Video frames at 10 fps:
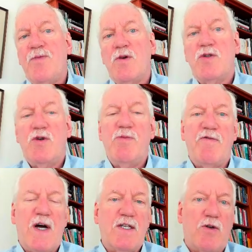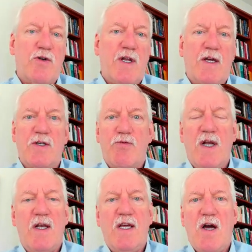supervised learning is
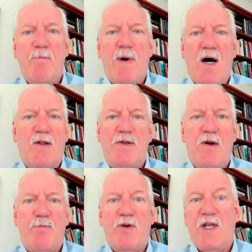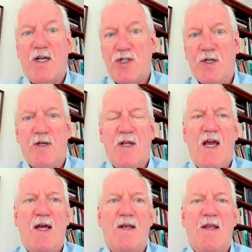really about prediction,
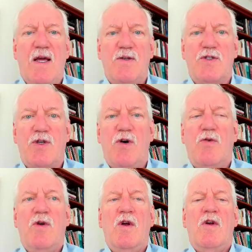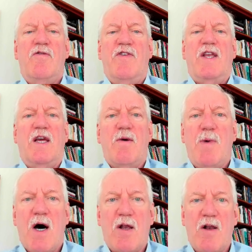and so fitting a
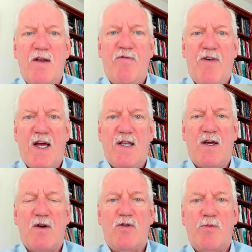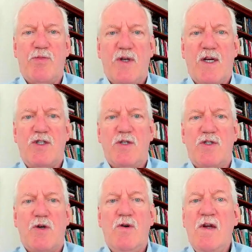model and finding a good prediction.
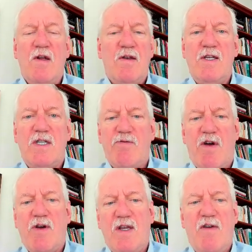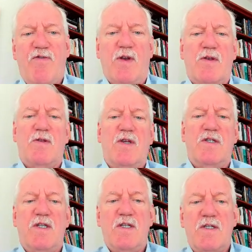So this is very different. This
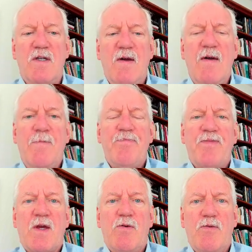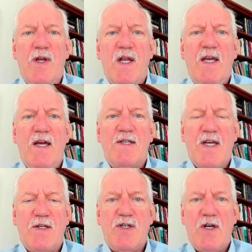is really
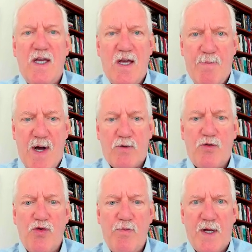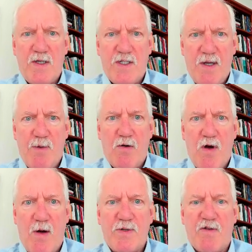essentially about grouping similar
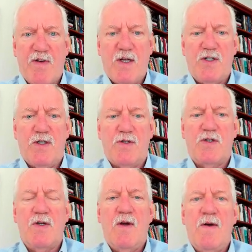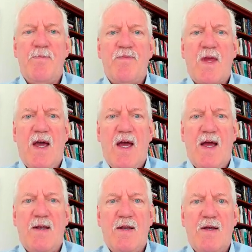observations.
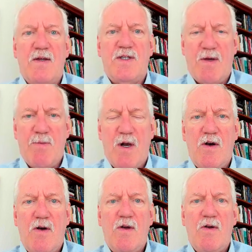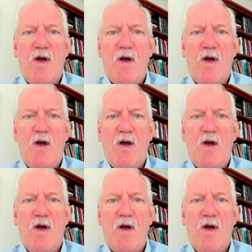And similar